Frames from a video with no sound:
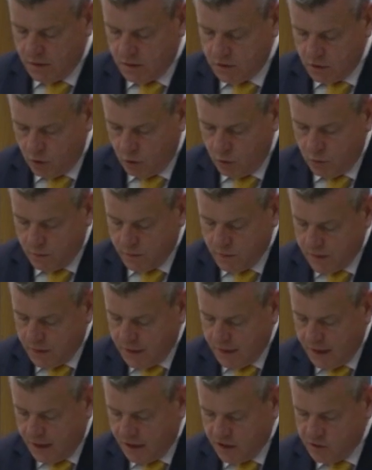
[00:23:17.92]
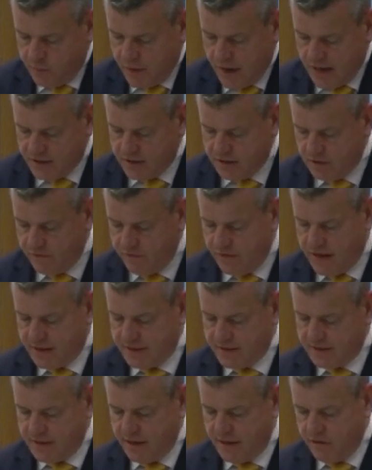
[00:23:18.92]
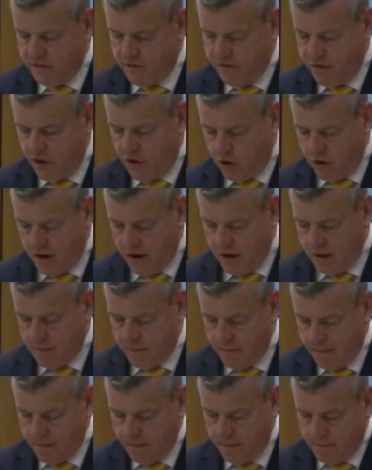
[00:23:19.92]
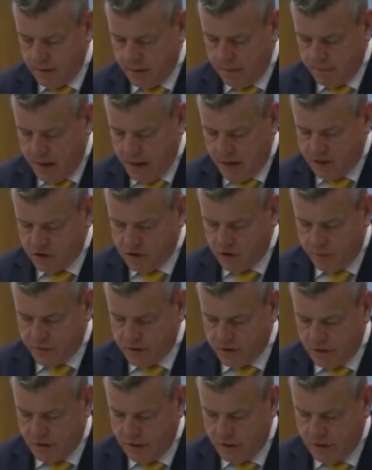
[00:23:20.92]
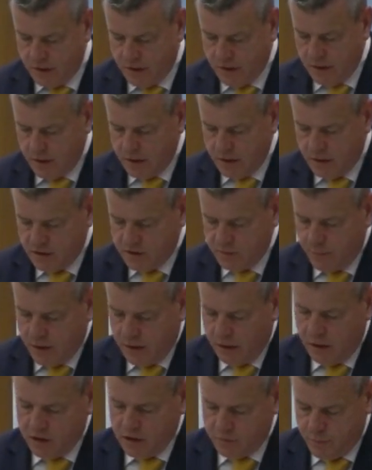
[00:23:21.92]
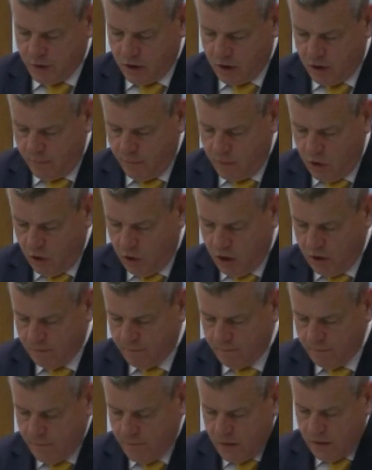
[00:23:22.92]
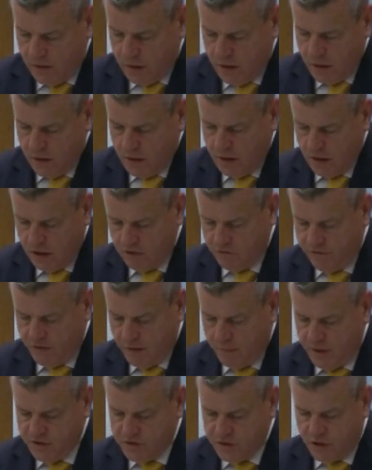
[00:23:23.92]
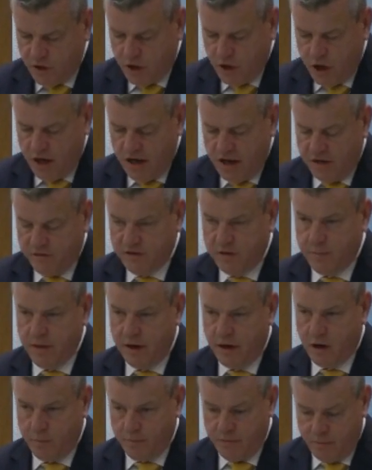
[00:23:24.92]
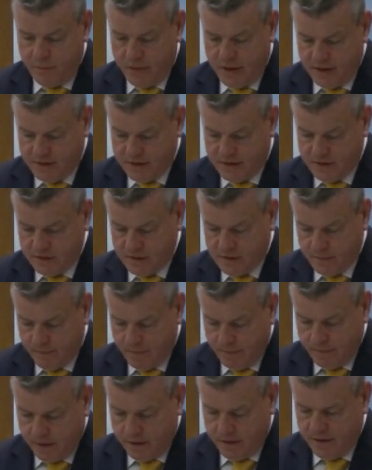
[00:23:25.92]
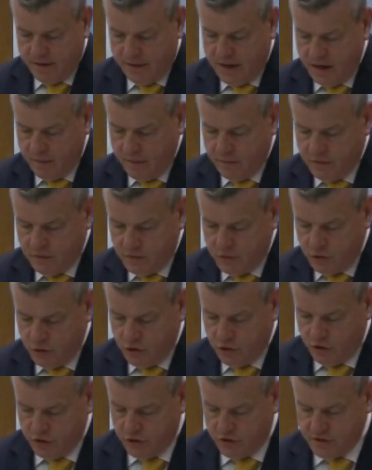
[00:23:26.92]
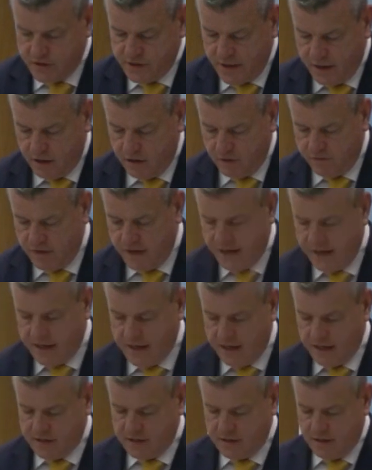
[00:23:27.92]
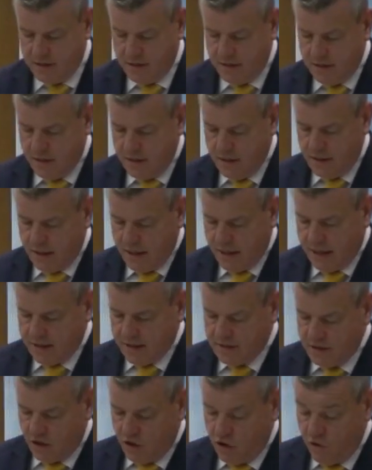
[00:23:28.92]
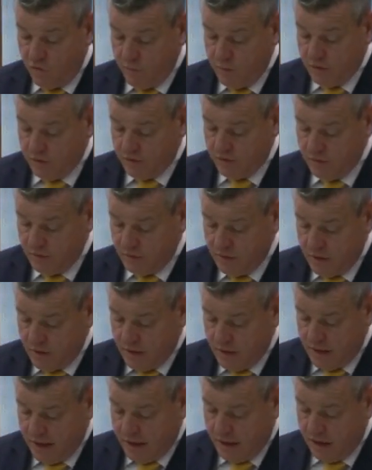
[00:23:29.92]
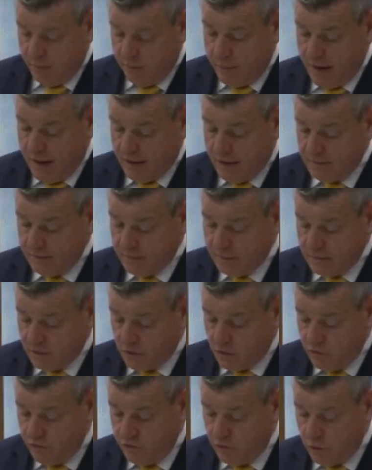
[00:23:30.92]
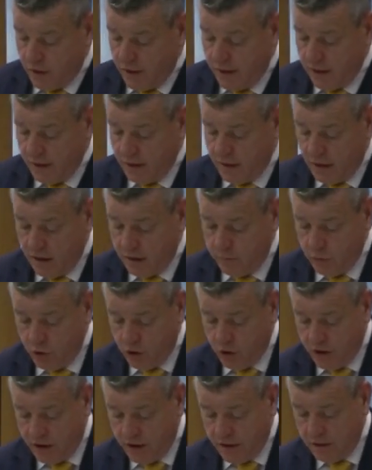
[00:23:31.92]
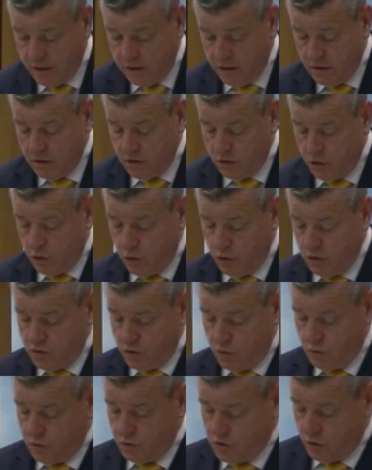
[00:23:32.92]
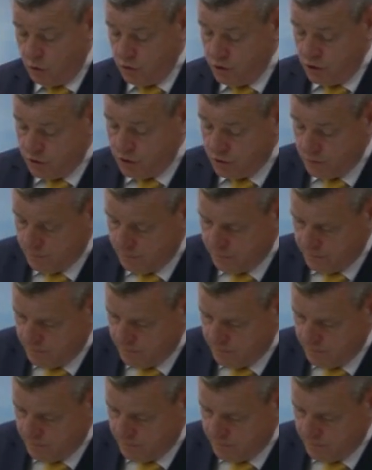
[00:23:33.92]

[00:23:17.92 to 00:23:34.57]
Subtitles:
So, in an expression of legislative thuggery, my description, this bill has become law, and families are now left to pick up the pieces, condemned to another cycle of litigation against a government hell-bent on affording an immunity to its own soldiers.